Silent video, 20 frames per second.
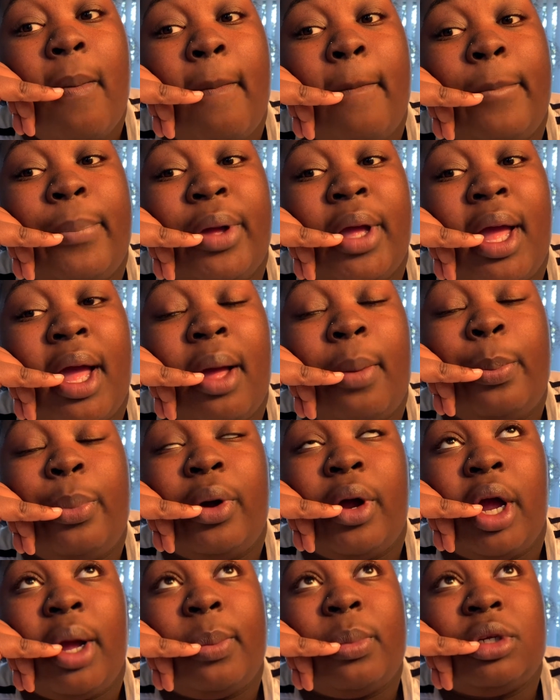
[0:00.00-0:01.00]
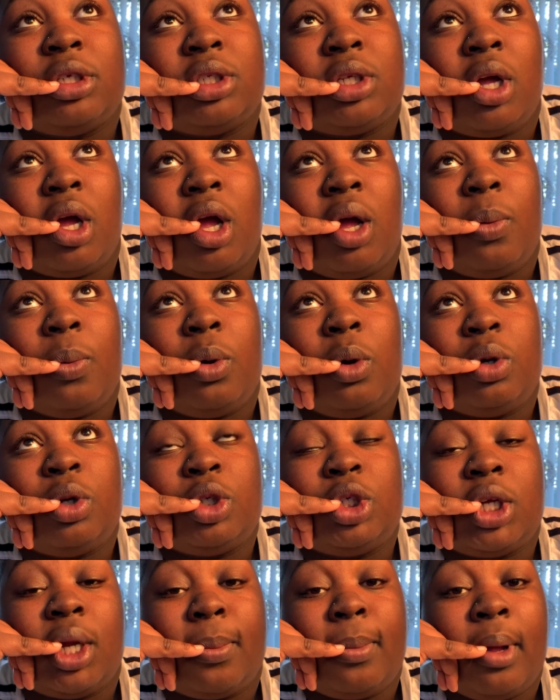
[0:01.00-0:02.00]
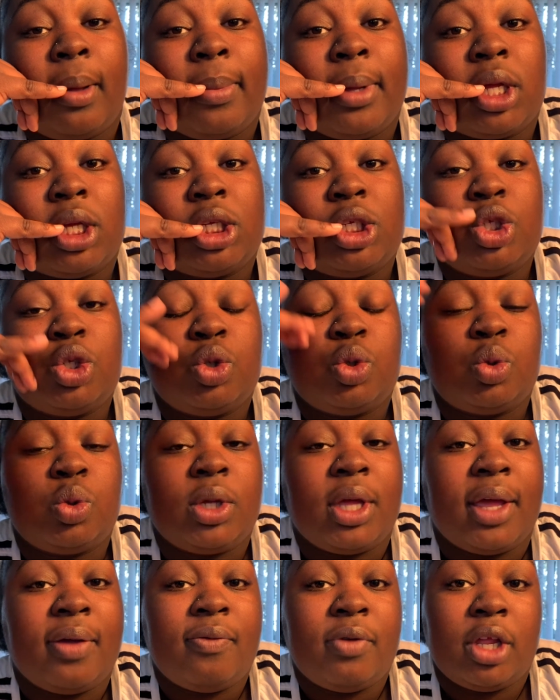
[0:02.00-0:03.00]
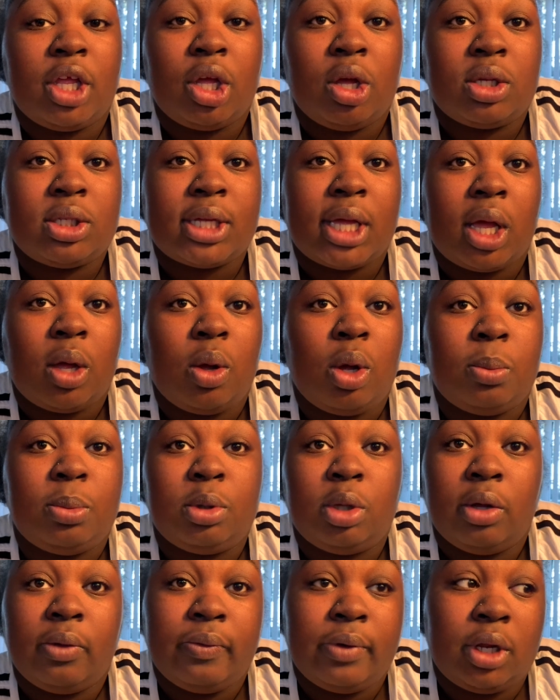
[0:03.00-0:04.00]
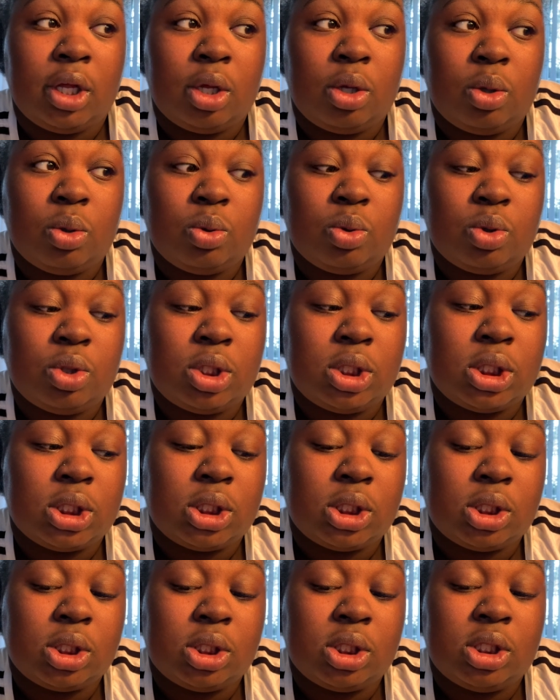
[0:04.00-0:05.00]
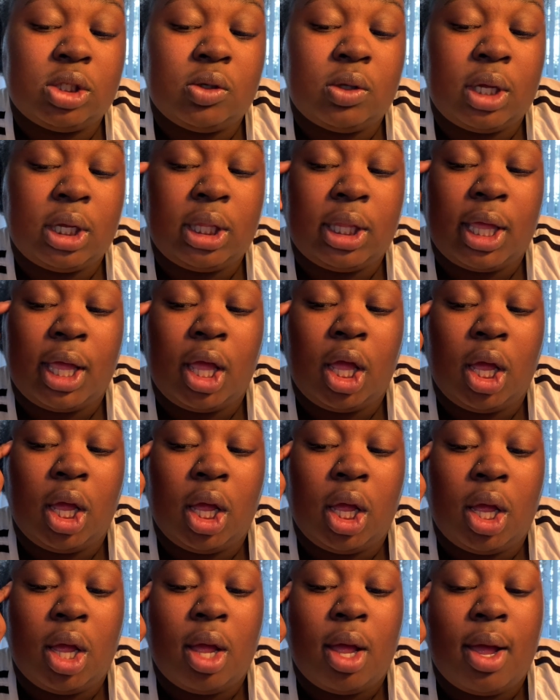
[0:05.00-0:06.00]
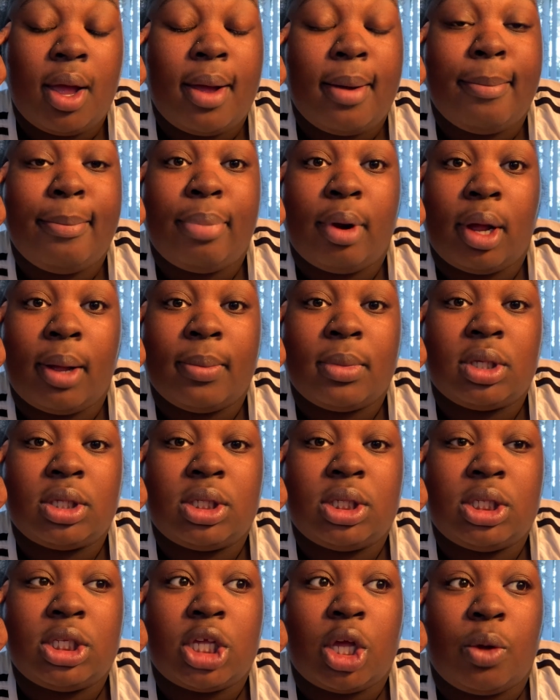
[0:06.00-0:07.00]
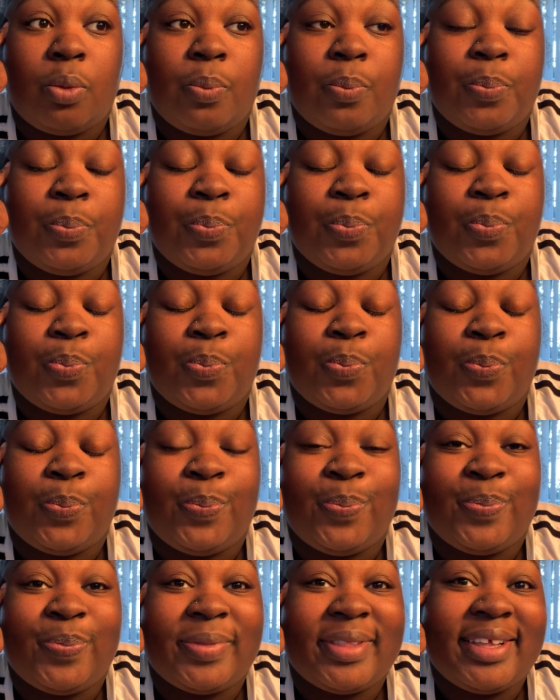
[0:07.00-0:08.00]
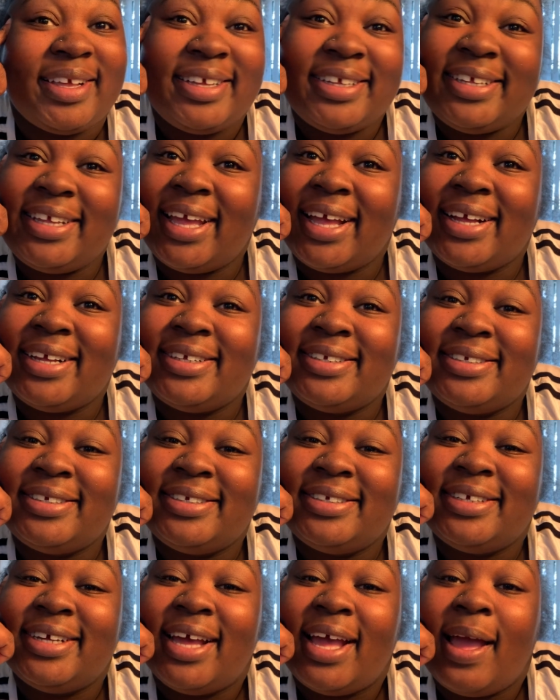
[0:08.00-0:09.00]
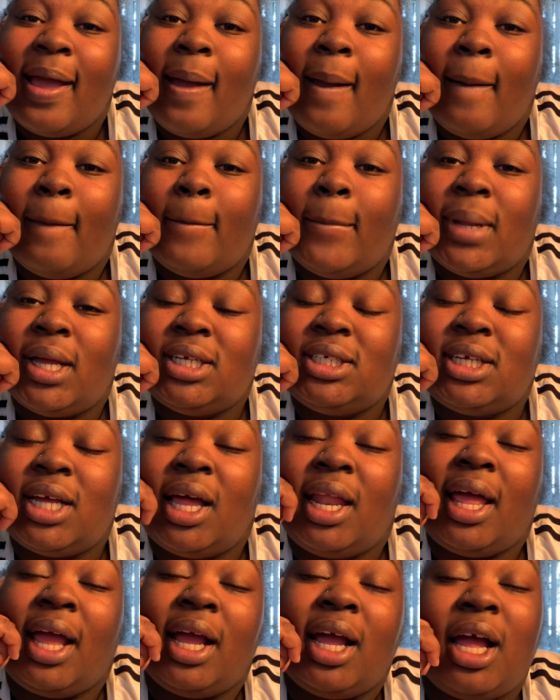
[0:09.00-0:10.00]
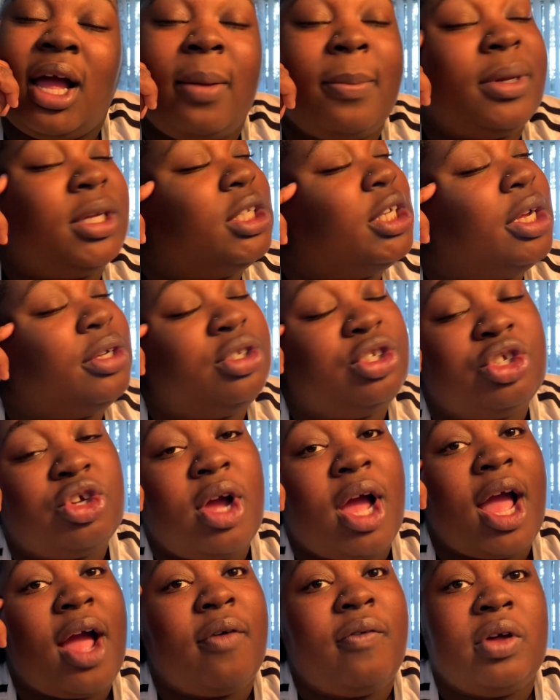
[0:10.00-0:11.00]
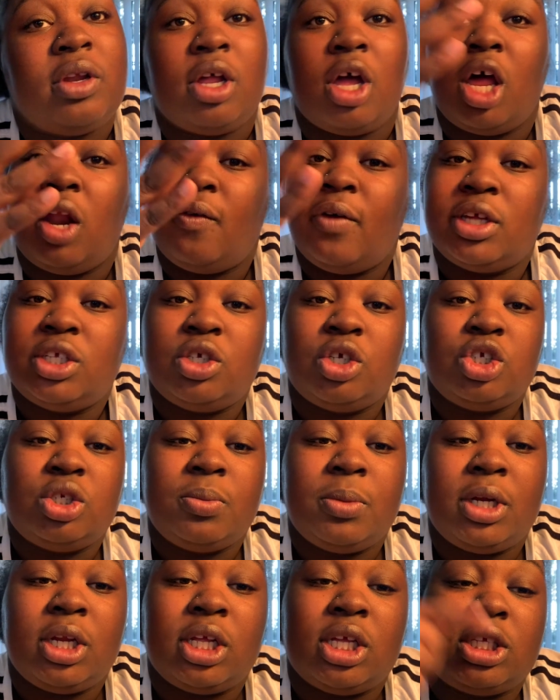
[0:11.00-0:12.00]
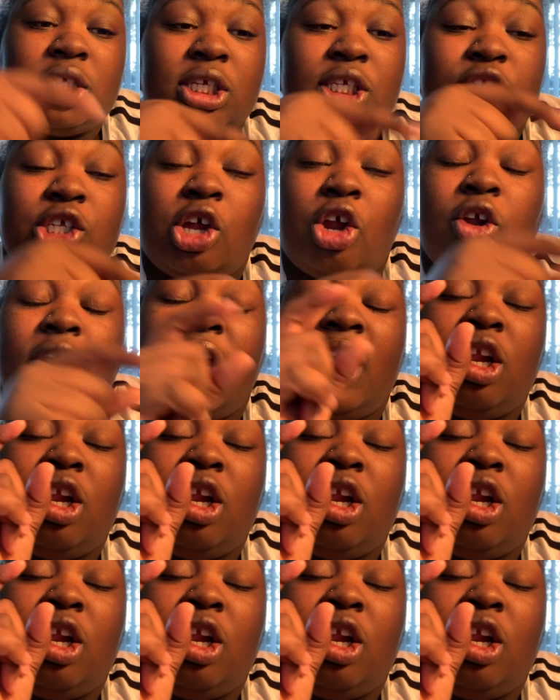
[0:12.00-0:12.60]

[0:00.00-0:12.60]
But I promise y'all, I'm going to try my best to get videos out, upload videos, and stuff like that promise. So, yeah. Make sure y'all like, comment, share, subscribe, follow all of our social medias, and turn that